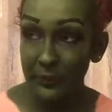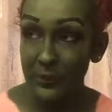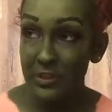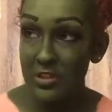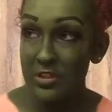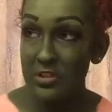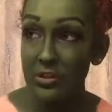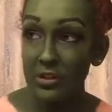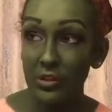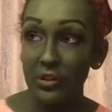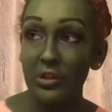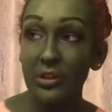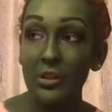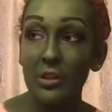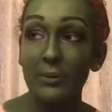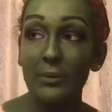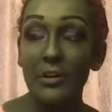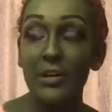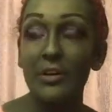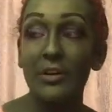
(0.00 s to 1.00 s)
Just look in
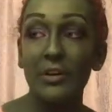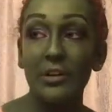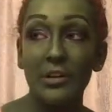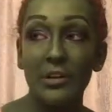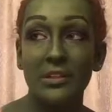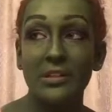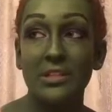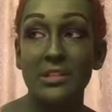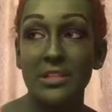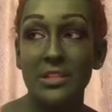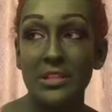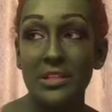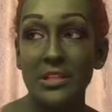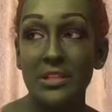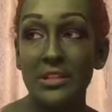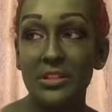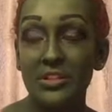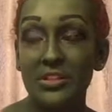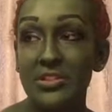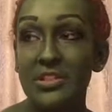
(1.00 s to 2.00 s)
the mirror and see
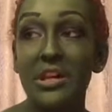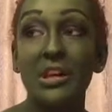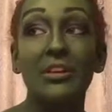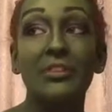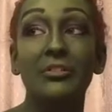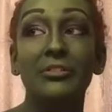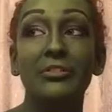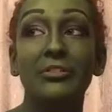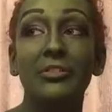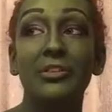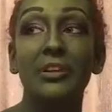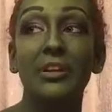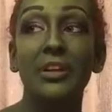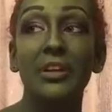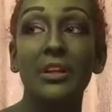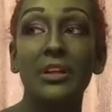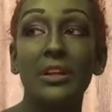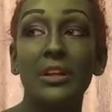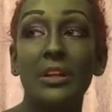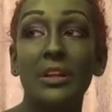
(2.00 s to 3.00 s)
yourself
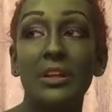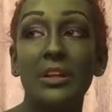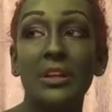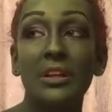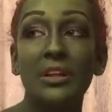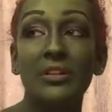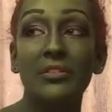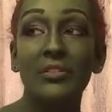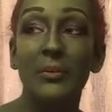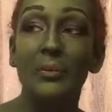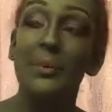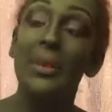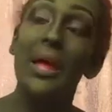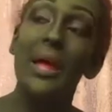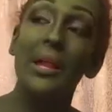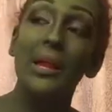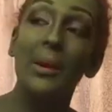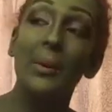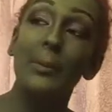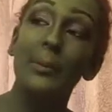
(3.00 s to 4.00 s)
from the
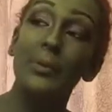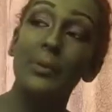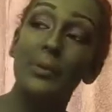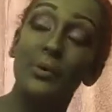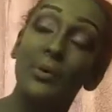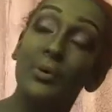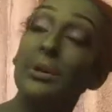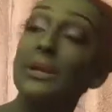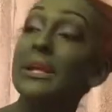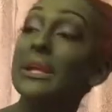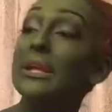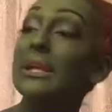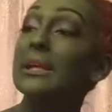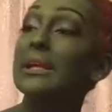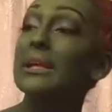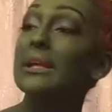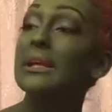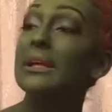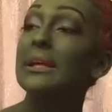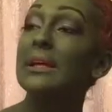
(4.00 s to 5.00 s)
head up green
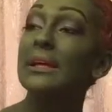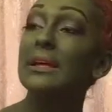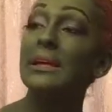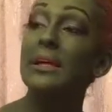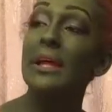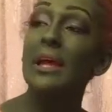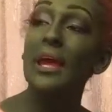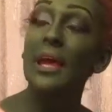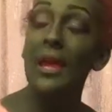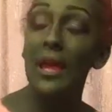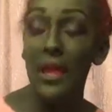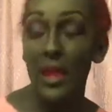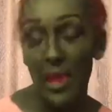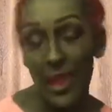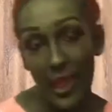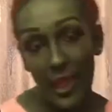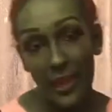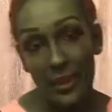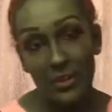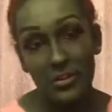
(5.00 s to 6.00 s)

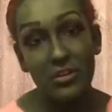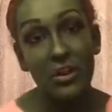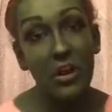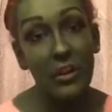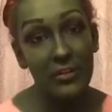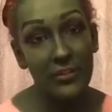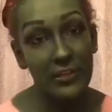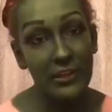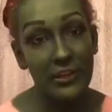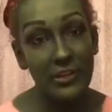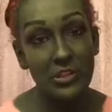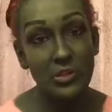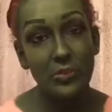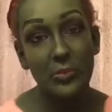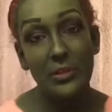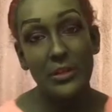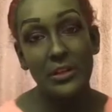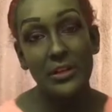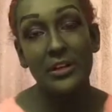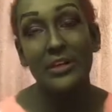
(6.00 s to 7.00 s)
and not think it's
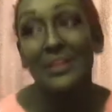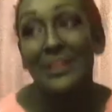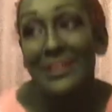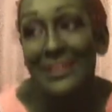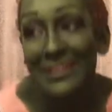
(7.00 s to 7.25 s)
weird.